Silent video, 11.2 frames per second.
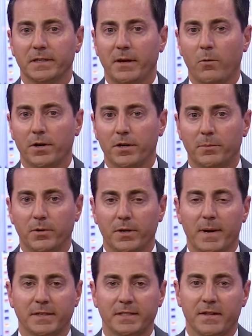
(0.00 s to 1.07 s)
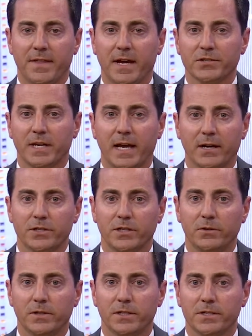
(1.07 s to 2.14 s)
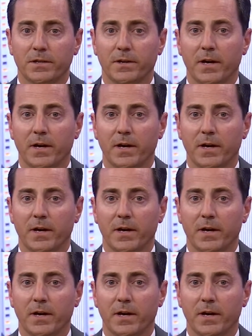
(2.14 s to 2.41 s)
They wanted to put about 10,000 housing units